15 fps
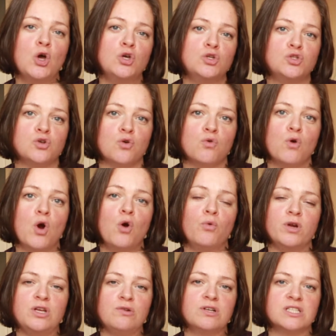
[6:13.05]
So
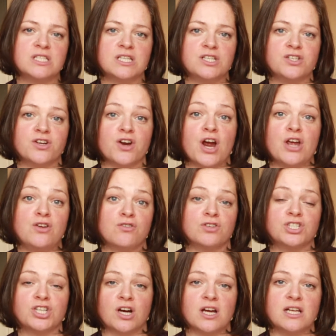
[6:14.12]
when you consider a
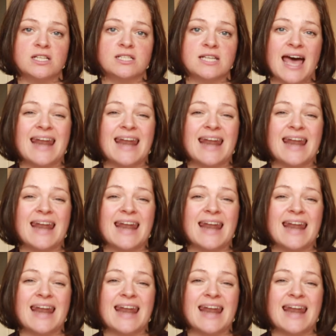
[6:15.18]
young child,